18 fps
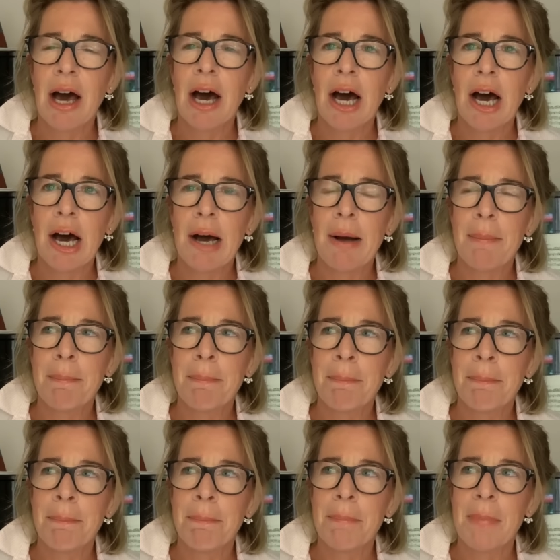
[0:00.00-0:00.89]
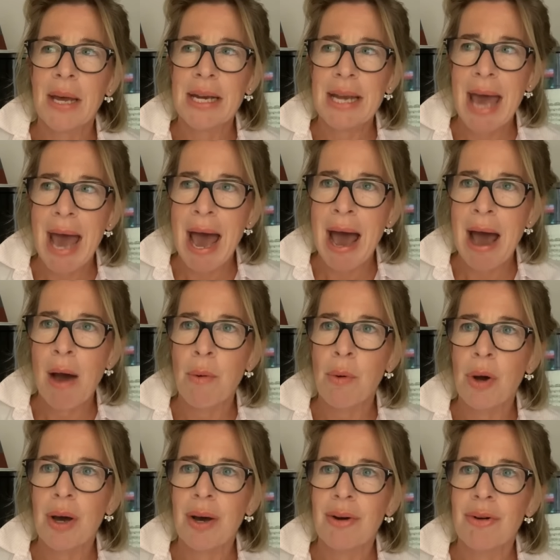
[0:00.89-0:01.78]
an
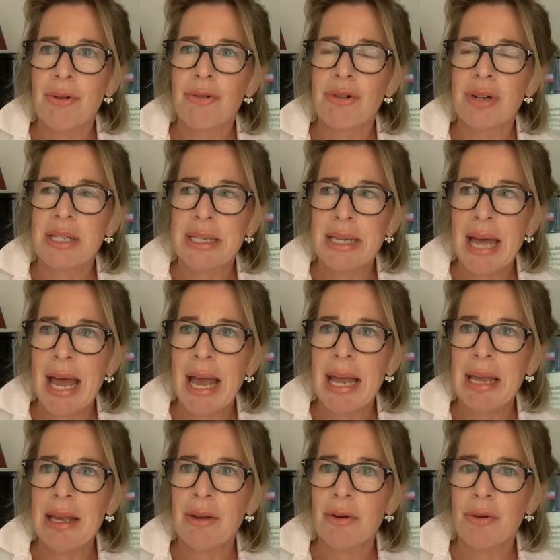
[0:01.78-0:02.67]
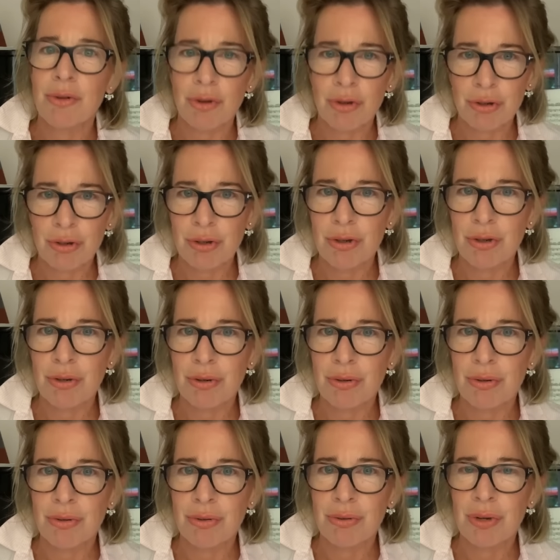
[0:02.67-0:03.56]
hour or a day or not at
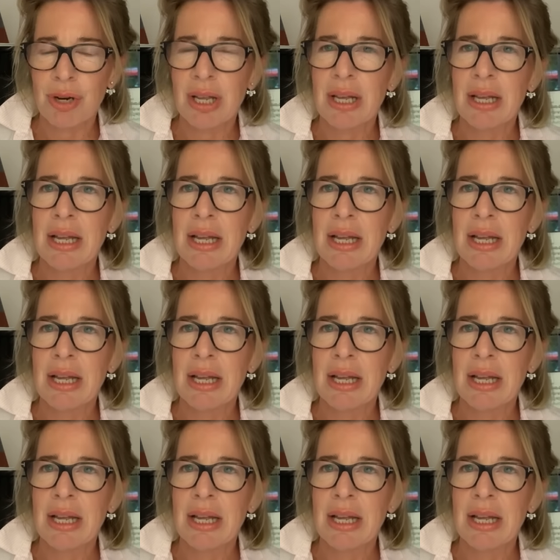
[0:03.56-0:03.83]
all.